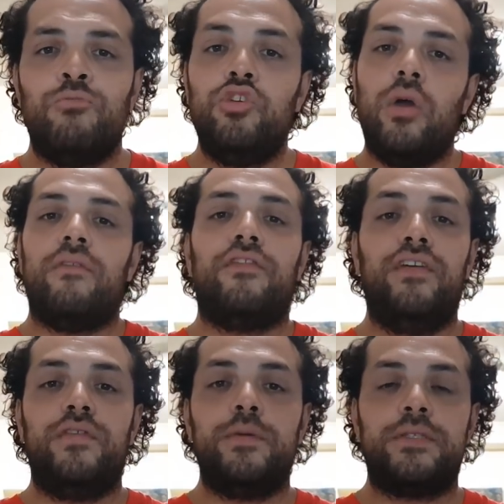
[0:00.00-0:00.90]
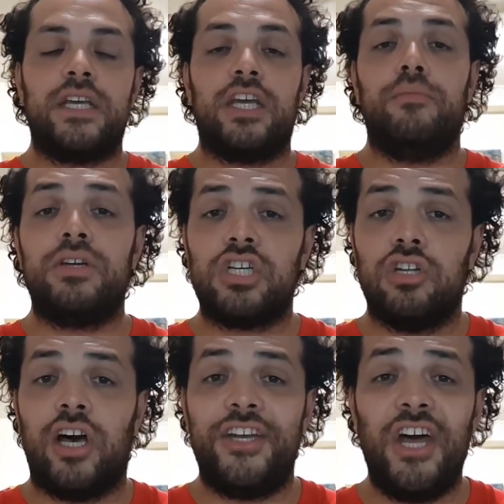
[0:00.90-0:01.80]
you have a 50% commission
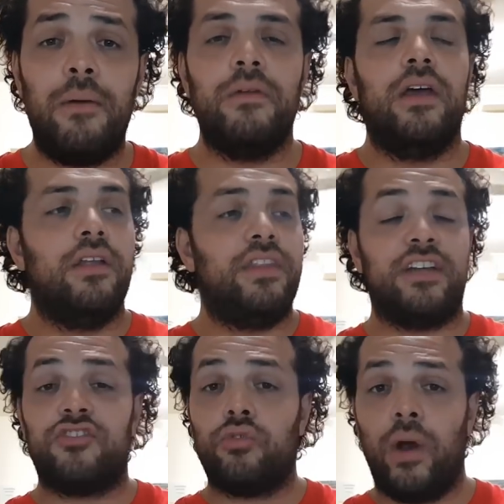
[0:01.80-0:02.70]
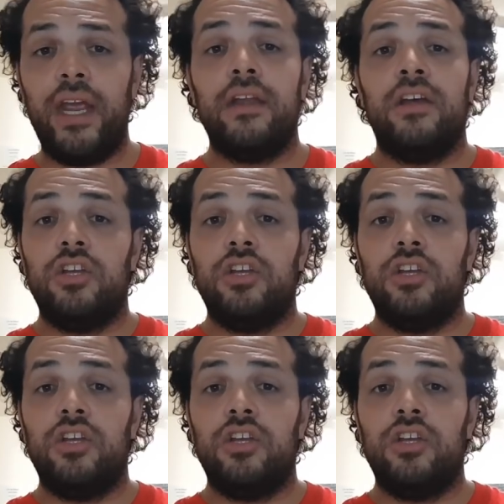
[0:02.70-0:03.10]
lined up, that's great.